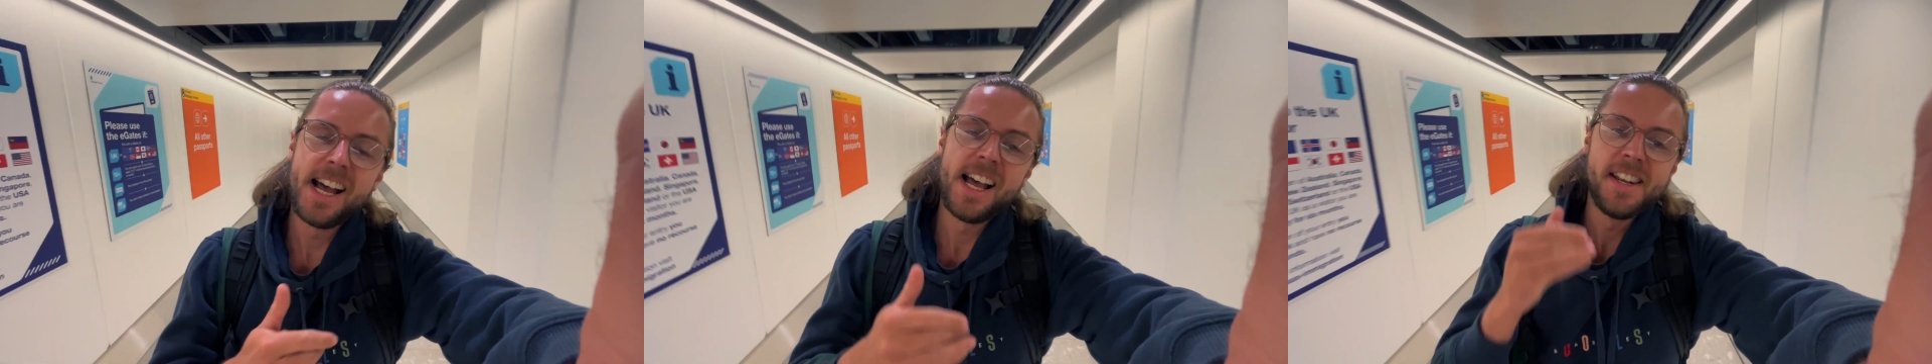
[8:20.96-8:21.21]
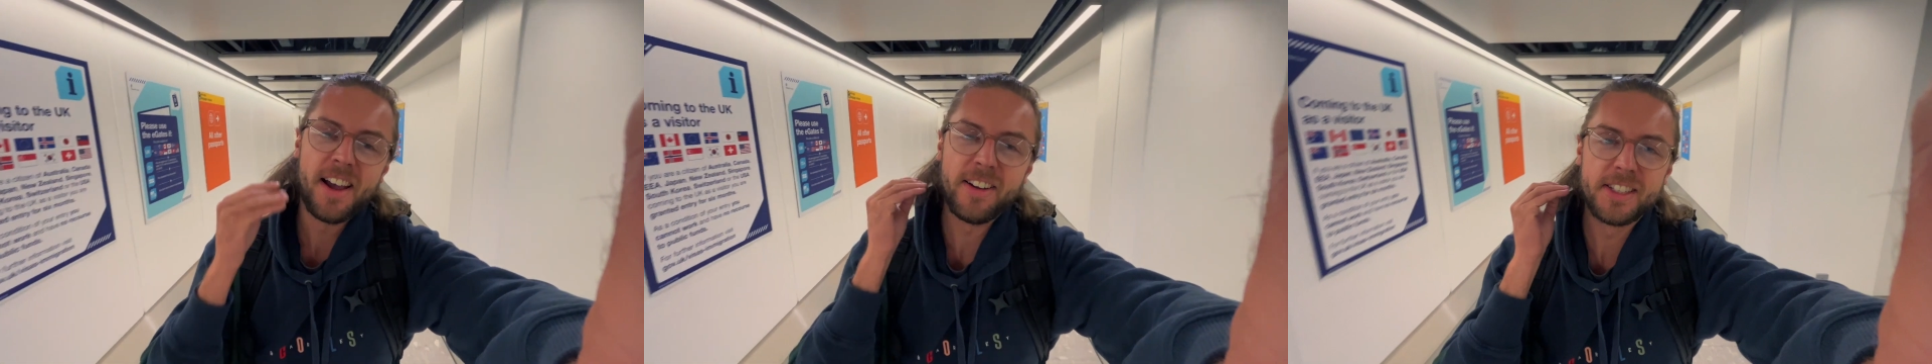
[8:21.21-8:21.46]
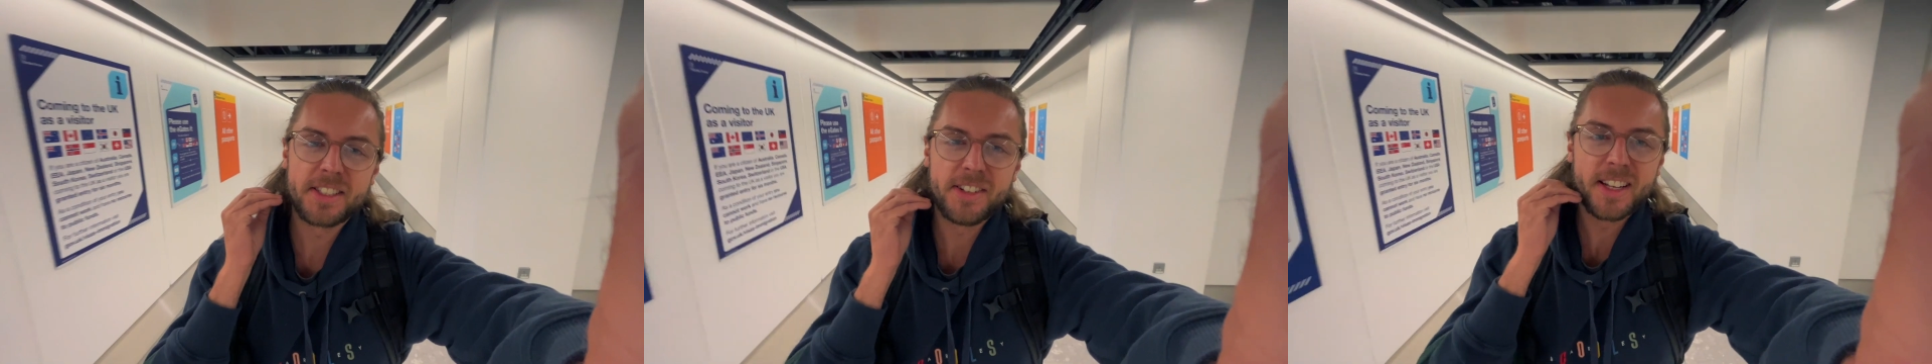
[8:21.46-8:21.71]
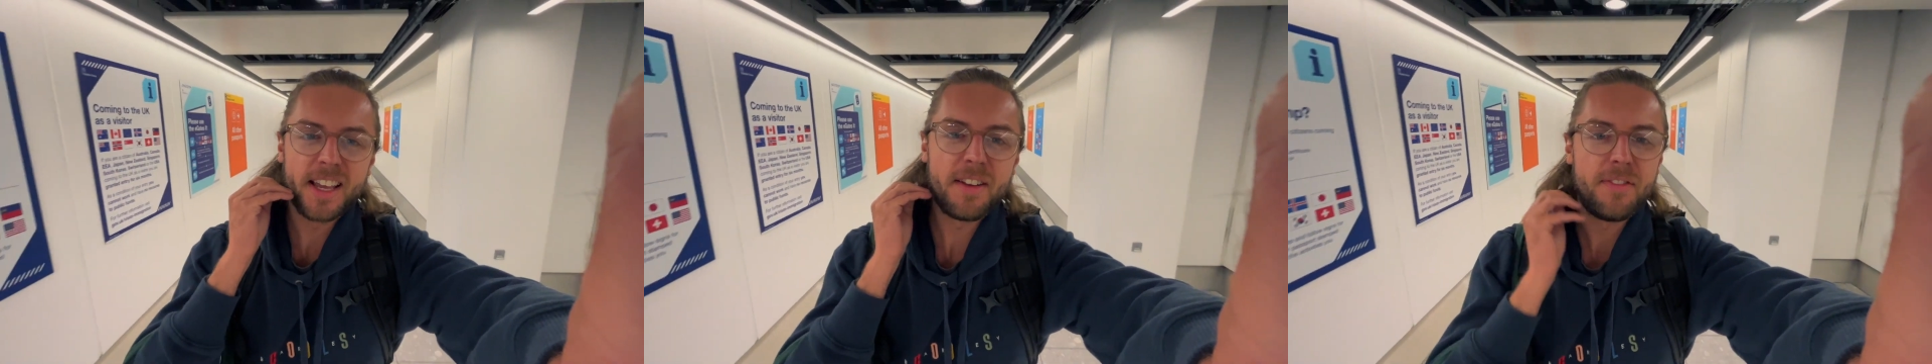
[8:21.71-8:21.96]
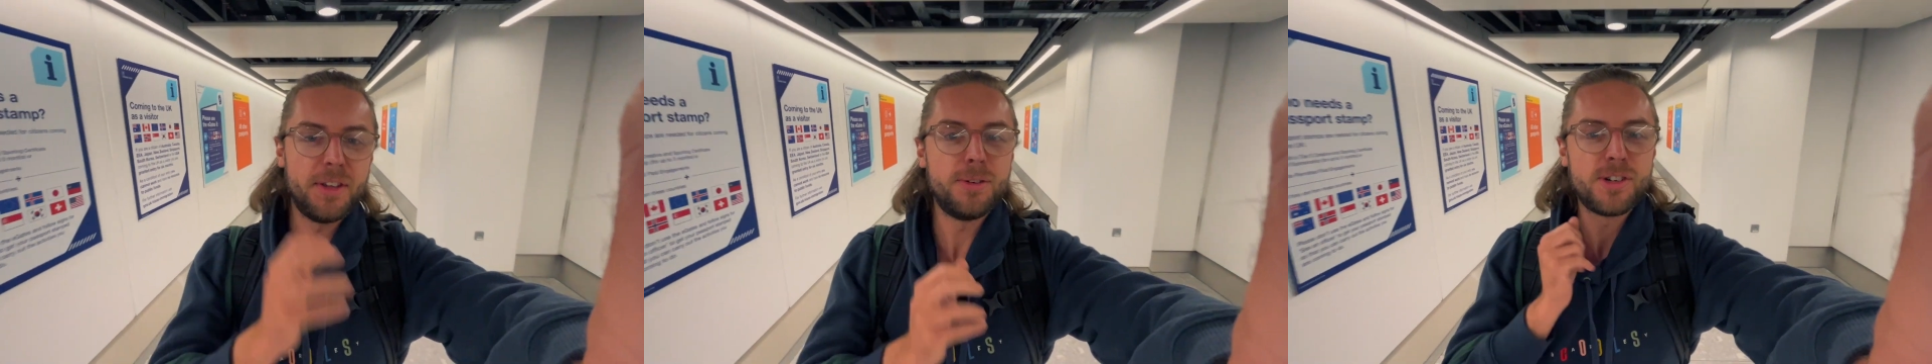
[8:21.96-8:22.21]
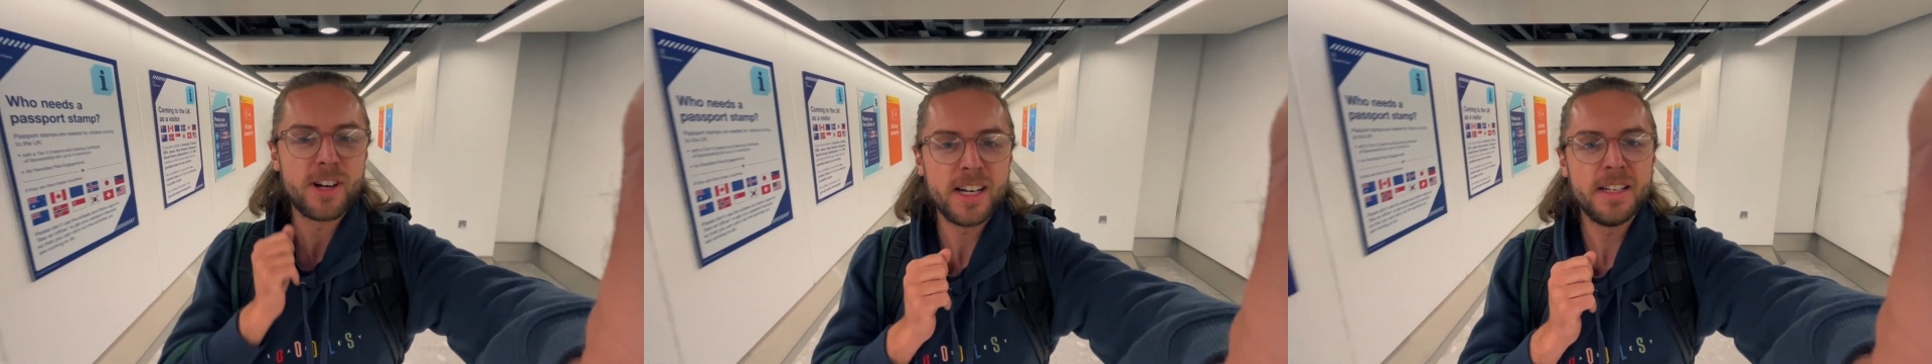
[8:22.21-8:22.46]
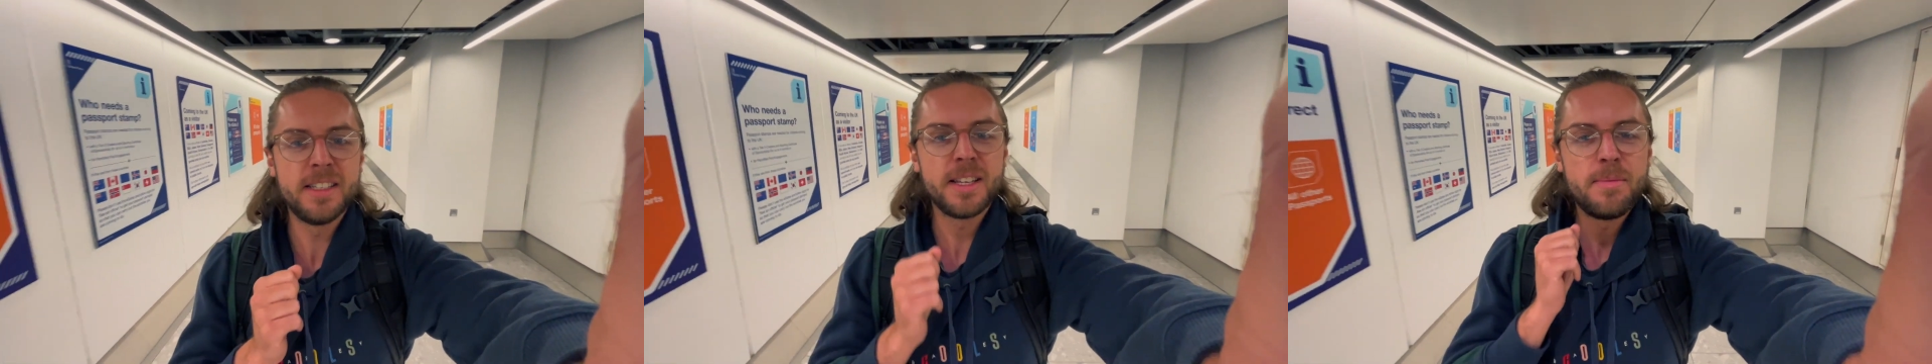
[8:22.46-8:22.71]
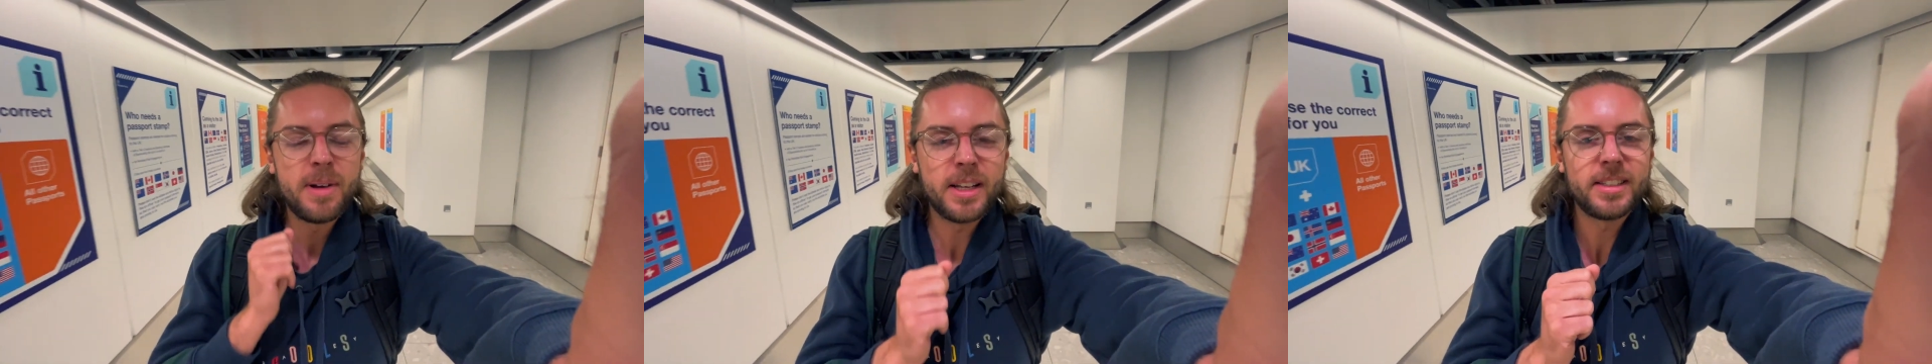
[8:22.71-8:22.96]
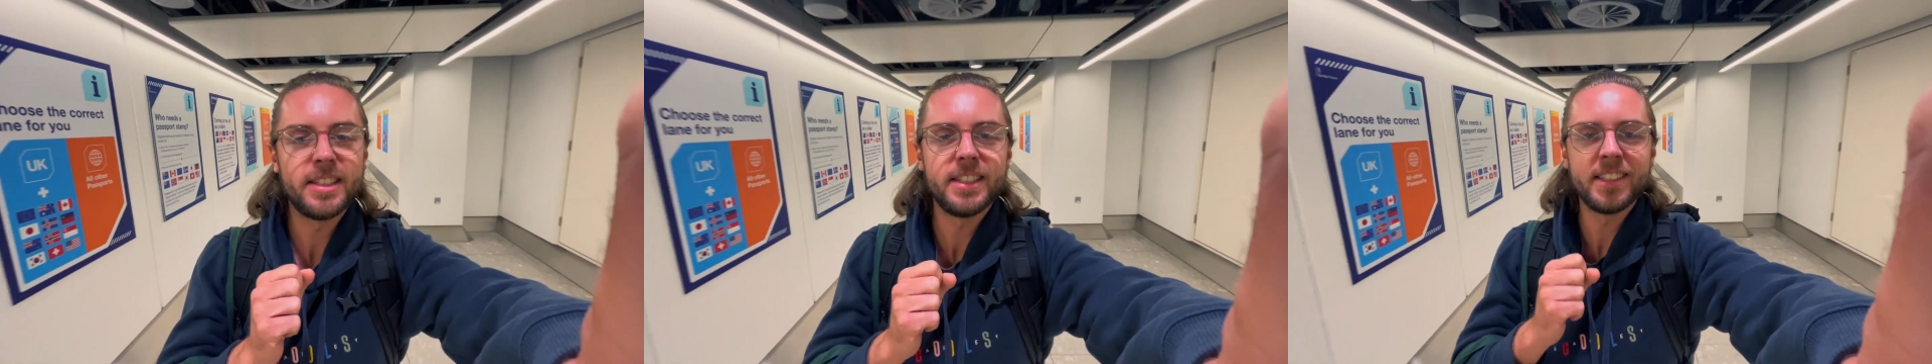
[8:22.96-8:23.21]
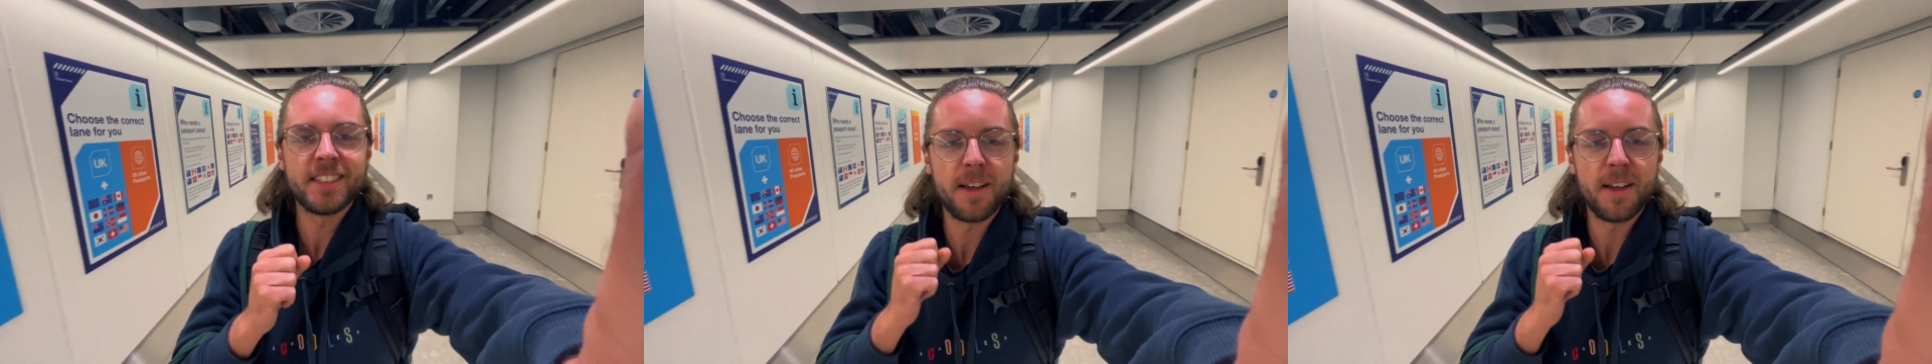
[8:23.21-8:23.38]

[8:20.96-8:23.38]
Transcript: Now I just got to get a few trains and buses